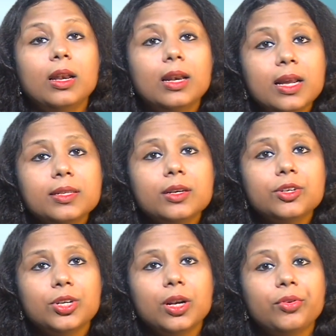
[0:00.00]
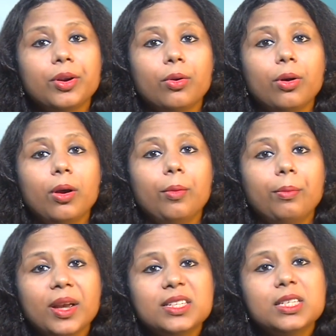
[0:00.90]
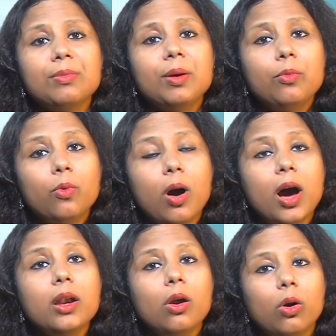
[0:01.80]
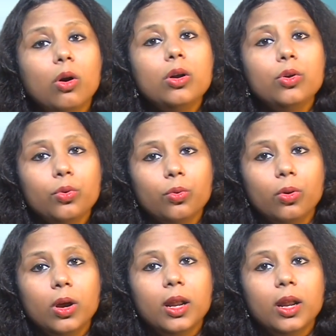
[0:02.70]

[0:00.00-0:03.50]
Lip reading: lesser children, maximum 1 or 2.